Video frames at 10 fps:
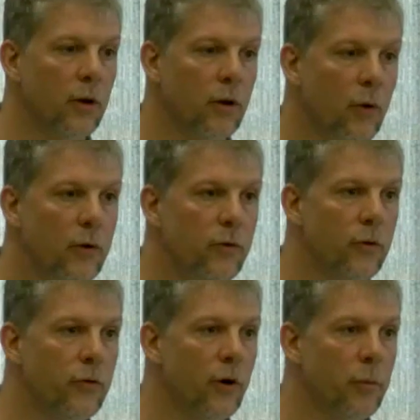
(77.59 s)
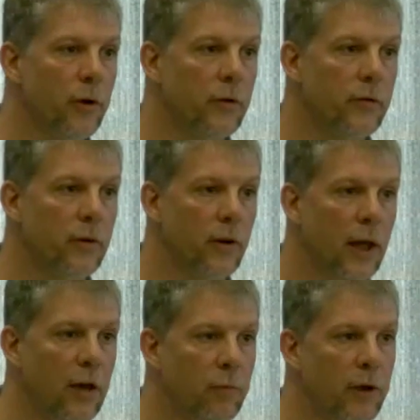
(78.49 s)
go into a Starbucks,
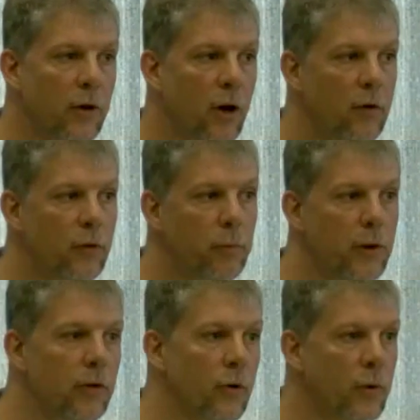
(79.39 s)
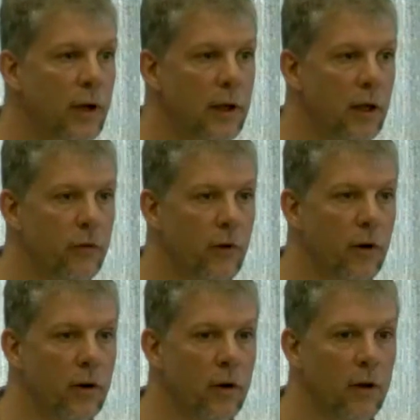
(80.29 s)
have my coffee be there when I get
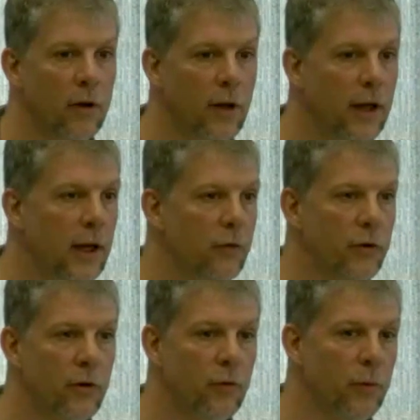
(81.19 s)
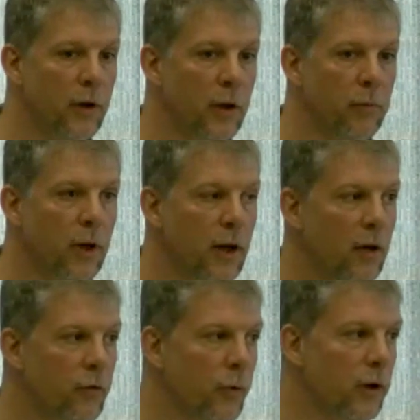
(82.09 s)
there, not have to give them my name, not
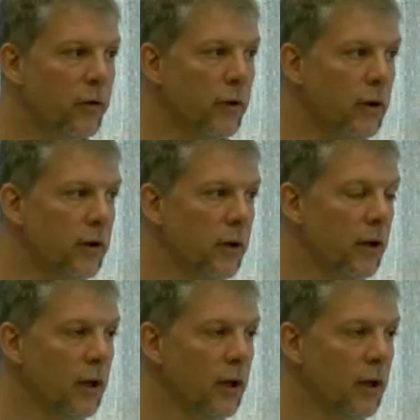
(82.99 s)
have to wait in line,